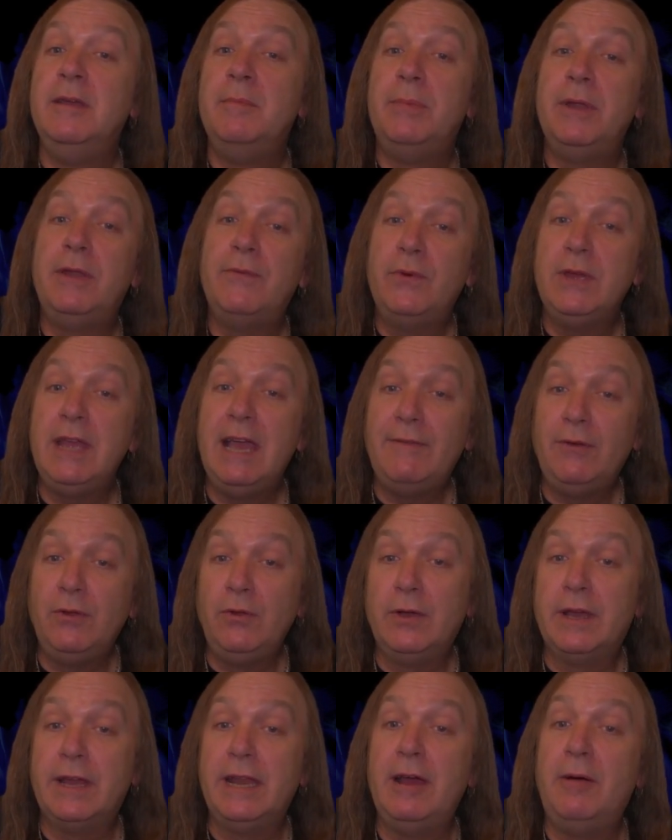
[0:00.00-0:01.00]
But if we have a
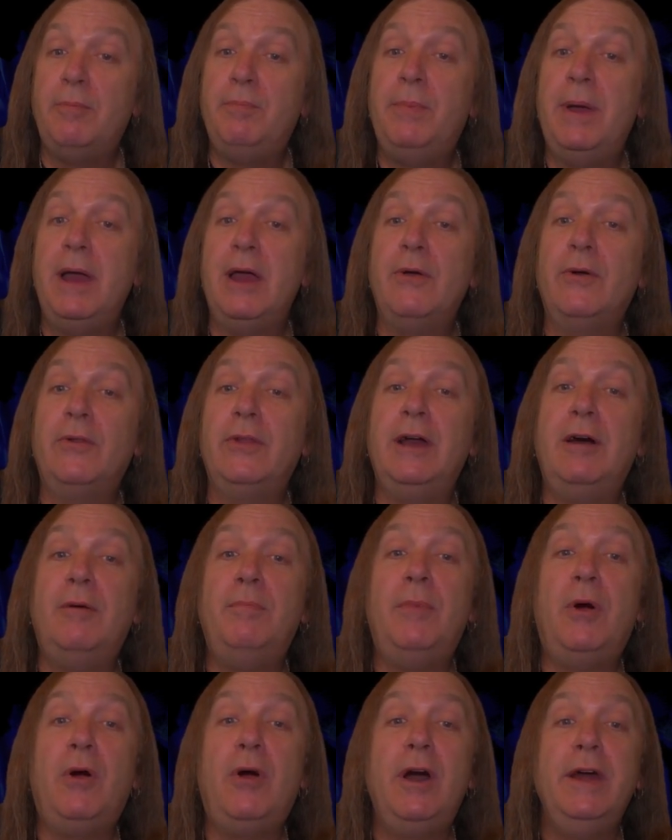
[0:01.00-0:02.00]
look at our
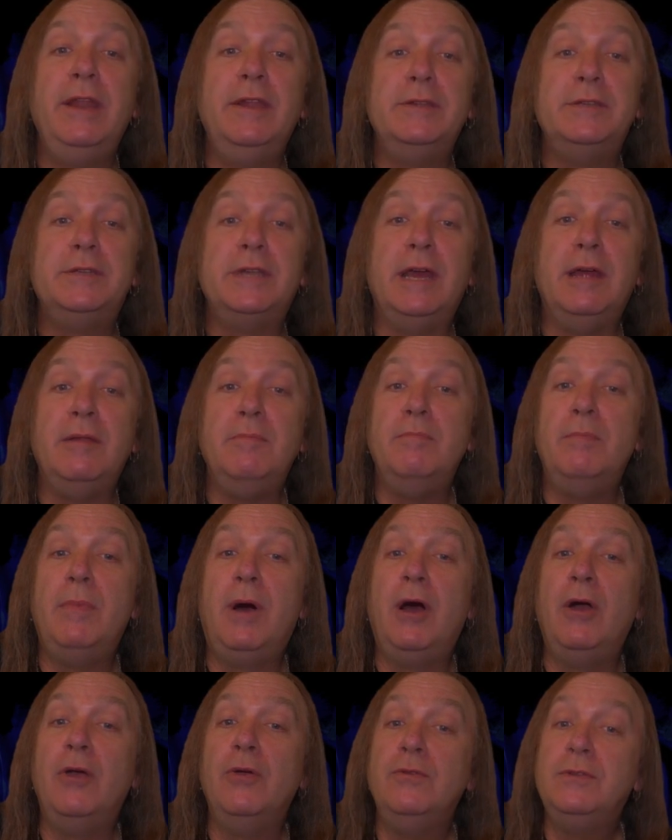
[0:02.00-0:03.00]
parallel minors and
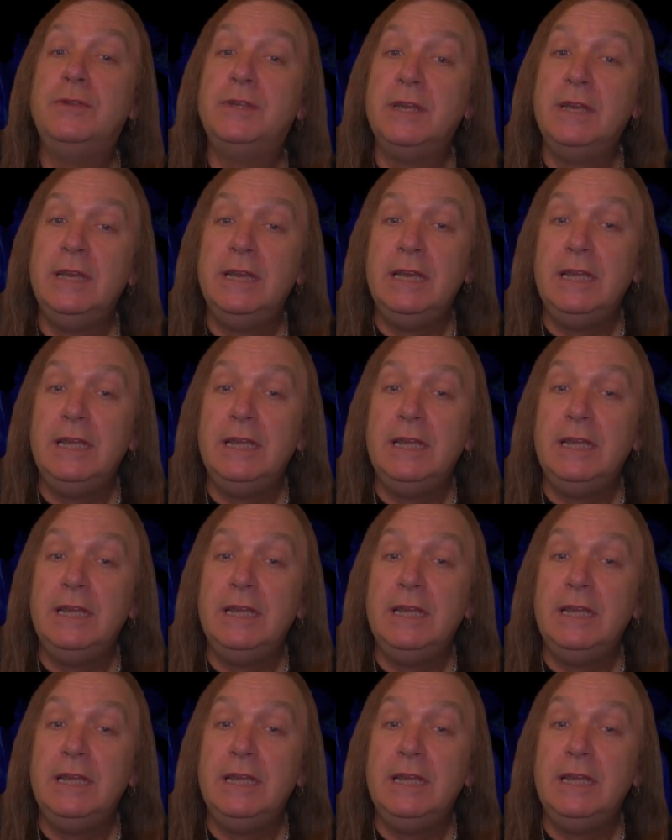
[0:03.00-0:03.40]
modes,